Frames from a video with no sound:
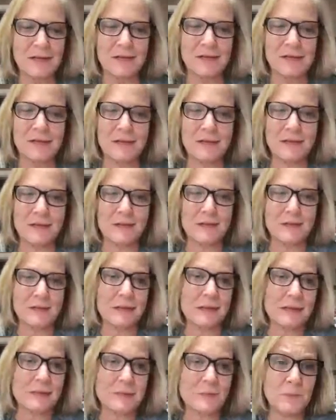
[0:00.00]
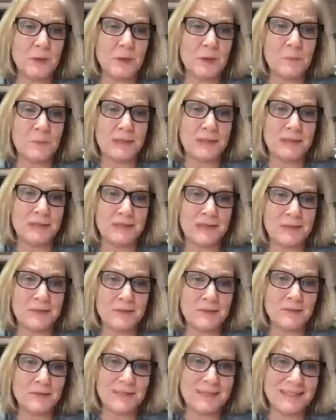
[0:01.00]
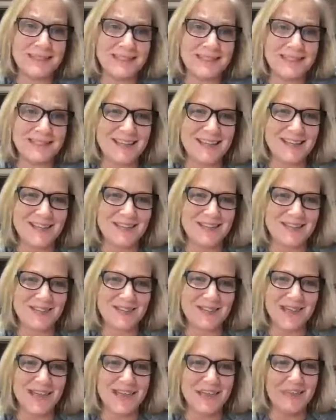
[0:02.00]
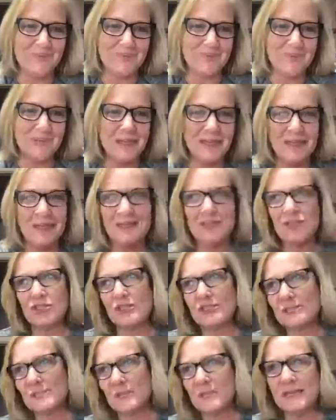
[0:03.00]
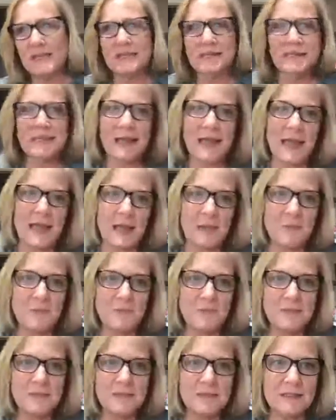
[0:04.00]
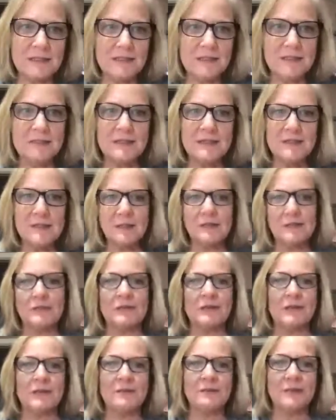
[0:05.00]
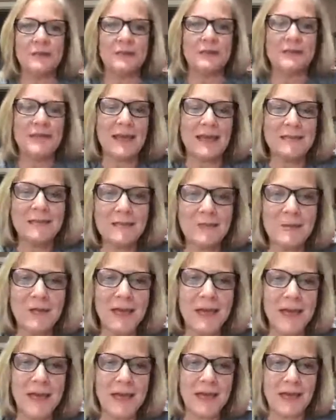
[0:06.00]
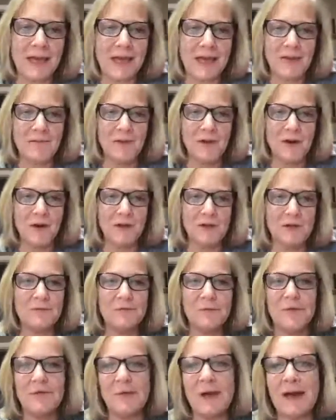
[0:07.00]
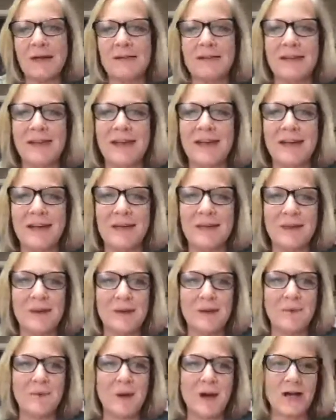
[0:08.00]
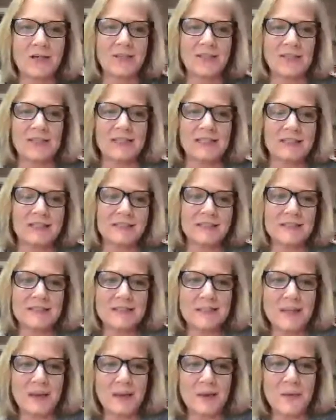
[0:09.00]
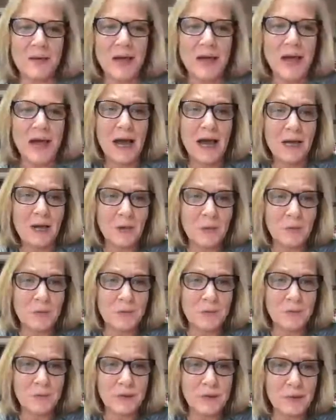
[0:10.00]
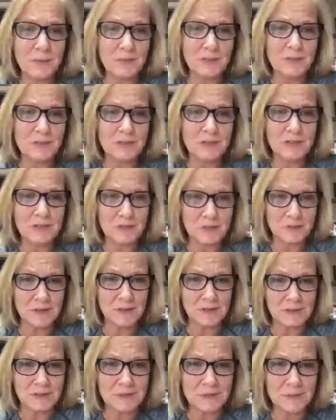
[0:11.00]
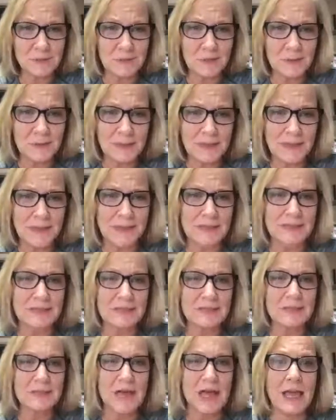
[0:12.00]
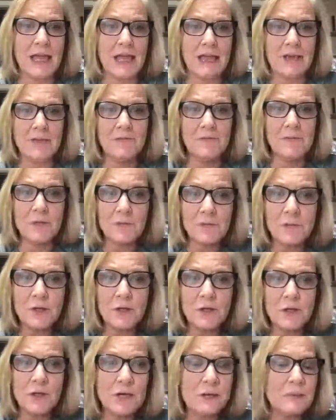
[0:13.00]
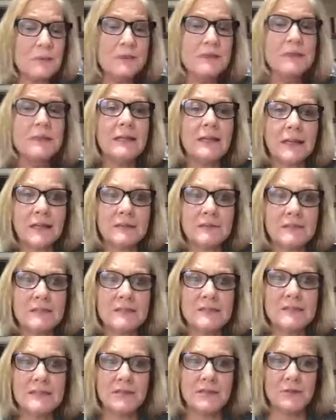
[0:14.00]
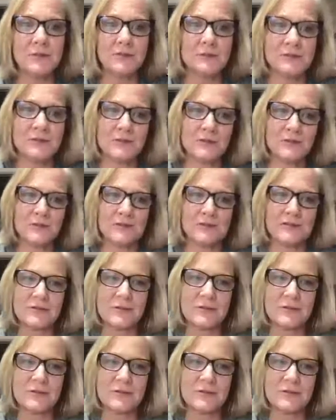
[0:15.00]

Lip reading: the experiment that we did yesterday. It's just me today. I'm feeling a little lonely, but that's okay. I have all of you out there that are watching. So I hope you were able to do the experiment yesterday. If you were, I would love to see your results